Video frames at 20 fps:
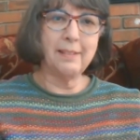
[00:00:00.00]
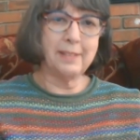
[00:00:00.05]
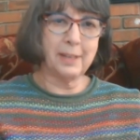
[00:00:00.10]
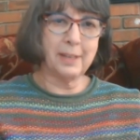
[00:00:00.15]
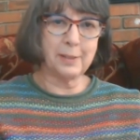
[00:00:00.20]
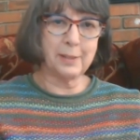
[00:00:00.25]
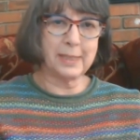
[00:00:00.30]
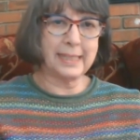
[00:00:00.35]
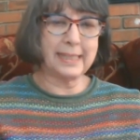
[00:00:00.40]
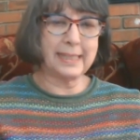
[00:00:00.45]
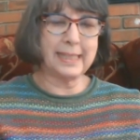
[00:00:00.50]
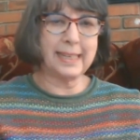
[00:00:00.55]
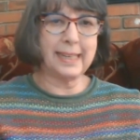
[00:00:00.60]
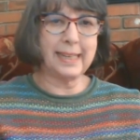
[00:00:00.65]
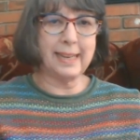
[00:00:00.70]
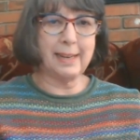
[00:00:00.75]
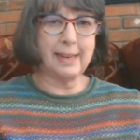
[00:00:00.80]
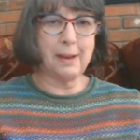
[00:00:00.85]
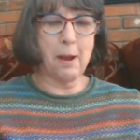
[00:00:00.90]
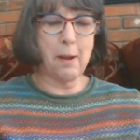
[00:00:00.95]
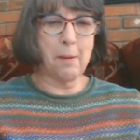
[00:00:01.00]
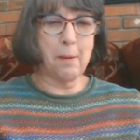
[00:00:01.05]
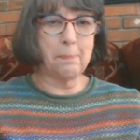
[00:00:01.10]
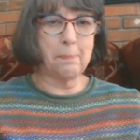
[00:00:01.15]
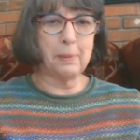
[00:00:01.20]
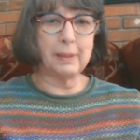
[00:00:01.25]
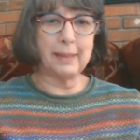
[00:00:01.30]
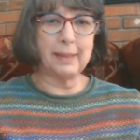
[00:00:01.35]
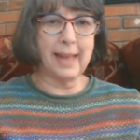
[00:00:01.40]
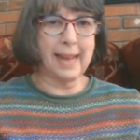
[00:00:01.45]
They're singing a
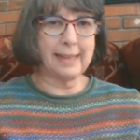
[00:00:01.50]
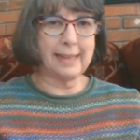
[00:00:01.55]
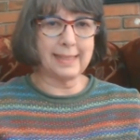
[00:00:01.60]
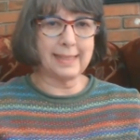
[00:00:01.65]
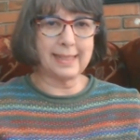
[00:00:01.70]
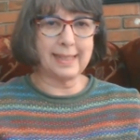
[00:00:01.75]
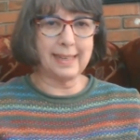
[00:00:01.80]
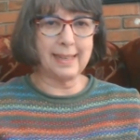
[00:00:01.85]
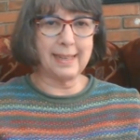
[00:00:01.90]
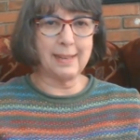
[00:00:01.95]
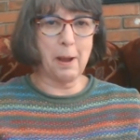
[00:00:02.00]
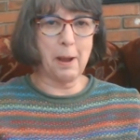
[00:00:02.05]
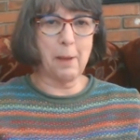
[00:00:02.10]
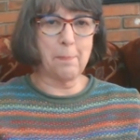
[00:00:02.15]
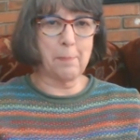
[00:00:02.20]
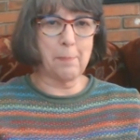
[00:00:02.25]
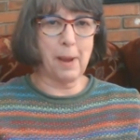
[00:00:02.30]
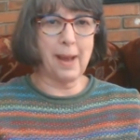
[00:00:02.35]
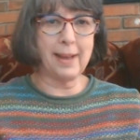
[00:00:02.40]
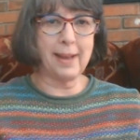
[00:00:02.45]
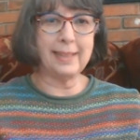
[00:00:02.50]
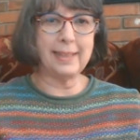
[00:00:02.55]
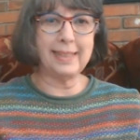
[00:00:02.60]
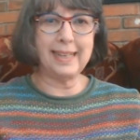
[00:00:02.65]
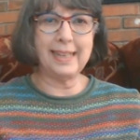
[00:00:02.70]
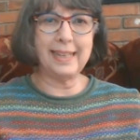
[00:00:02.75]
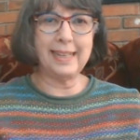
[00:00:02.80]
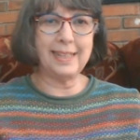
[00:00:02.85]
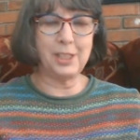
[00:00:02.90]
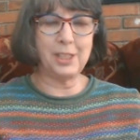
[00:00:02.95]
blessing upon
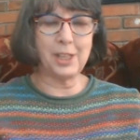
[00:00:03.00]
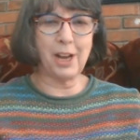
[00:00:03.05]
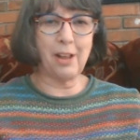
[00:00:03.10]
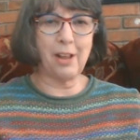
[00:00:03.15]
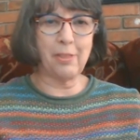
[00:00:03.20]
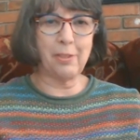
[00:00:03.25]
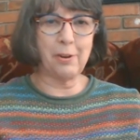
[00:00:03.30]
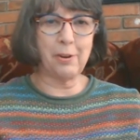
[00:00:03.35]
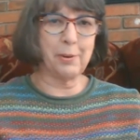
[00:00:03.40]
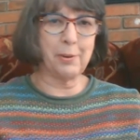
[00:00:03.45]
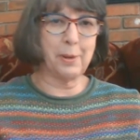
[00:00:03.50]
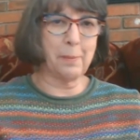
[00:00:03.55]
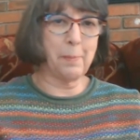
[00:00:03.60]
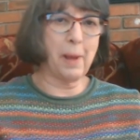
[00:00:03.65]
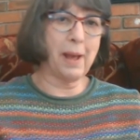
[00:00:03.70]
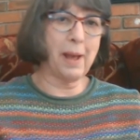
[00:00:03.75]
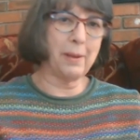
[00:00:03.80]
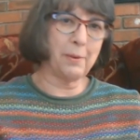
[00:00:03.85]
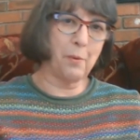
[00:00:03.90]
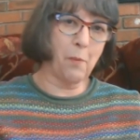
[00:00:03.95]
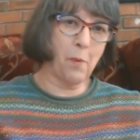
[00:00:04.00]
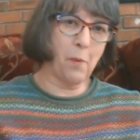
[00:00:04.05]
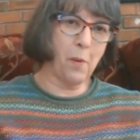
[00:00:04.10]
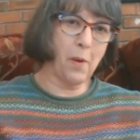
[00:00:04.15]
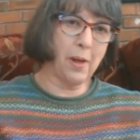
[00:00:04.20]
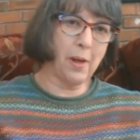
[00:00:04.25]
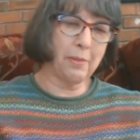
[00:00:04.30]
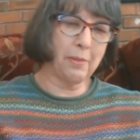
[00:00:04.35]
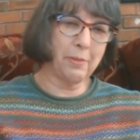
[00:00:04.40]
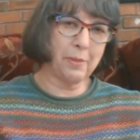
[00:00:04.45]
each other and upon
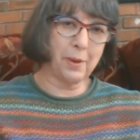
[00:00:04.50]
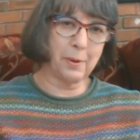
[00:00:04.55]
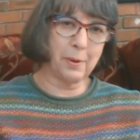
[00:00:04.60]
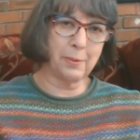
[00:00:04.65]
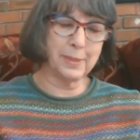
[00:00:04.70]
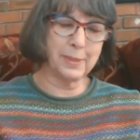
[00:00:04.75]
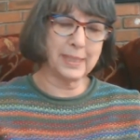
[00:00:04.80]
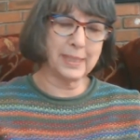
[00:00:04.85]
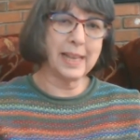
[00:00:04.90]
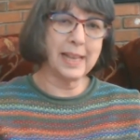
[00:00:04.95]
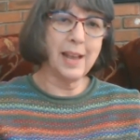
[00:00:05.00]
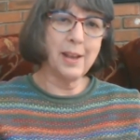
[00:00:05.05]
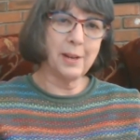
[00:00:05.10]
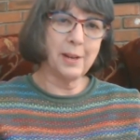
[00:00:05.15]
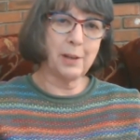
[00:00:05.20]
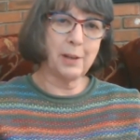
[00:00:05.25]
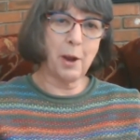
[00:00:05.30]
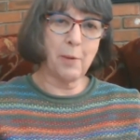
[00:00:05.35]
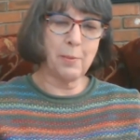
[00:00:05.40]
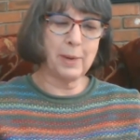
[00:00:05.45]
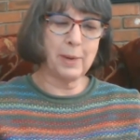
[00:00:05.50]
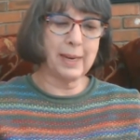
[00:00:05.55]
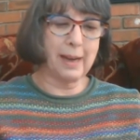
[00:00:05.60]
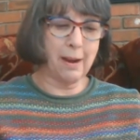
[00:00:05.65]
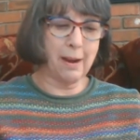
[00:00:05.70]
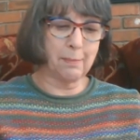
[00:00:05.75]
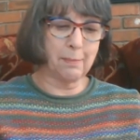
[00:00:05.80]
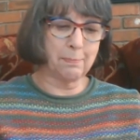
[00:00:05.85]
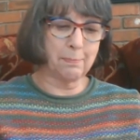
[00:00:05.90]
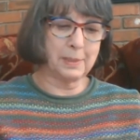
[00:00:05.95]
all those going
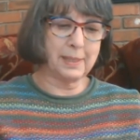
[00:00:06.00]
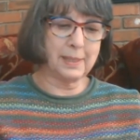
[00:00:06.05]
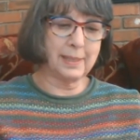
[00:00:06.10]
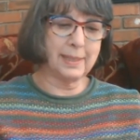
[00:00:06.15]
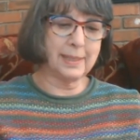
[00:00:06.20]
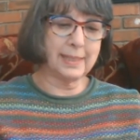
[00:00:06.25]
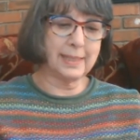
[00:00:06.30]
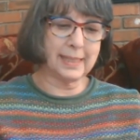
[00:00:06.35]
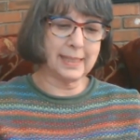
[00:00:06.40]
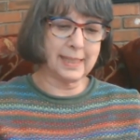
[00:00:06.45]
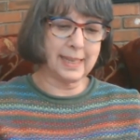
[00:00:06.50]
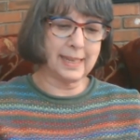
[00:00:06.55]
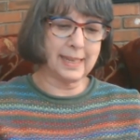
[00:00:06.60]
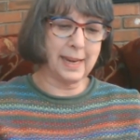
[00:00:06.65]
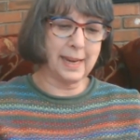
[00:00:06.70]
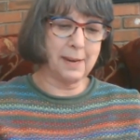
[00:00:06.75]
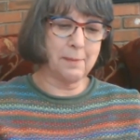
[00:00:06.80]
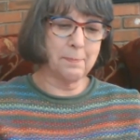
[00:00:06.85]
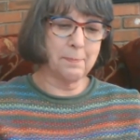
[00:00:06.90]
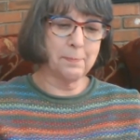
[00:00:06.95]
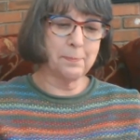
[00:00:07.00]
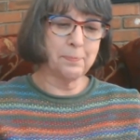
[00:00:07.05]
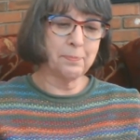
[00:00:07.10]
up to the city.